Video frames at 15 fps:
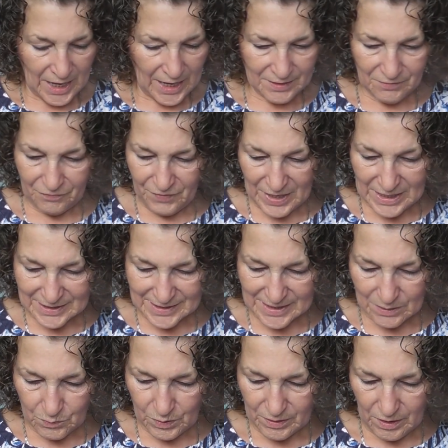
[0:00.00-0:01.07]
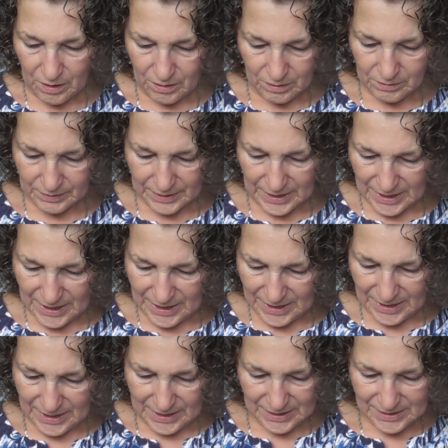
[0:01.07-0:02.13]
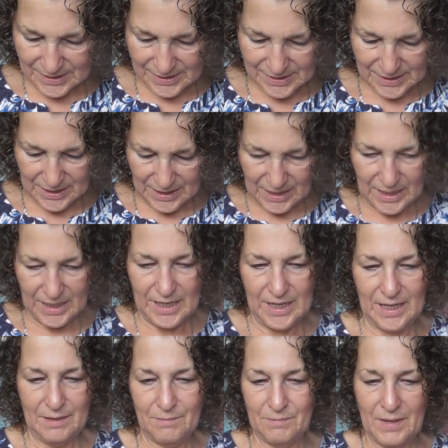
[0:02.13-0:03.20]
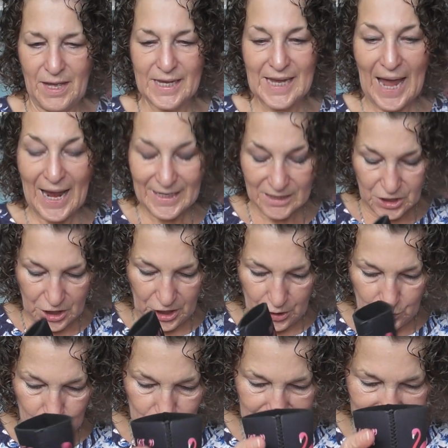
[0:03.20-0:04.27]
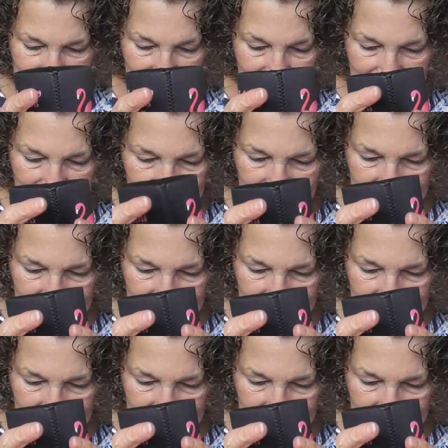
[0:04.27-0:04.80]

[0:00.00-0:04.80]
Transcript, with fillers: and the first thing we got is um, a can cozy